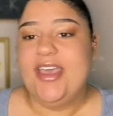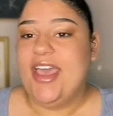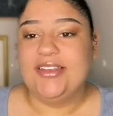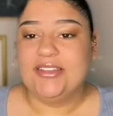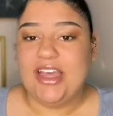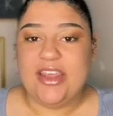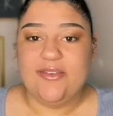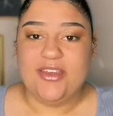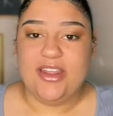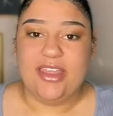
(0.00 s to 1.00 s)
it's not
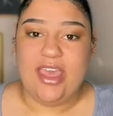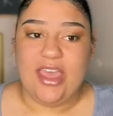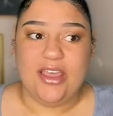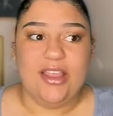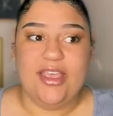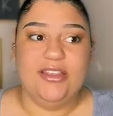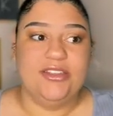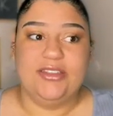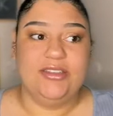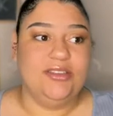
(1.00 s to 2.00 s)
even a thing. Like,
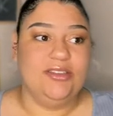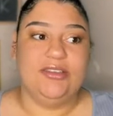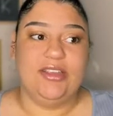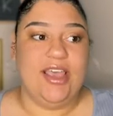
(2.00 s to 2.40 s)
just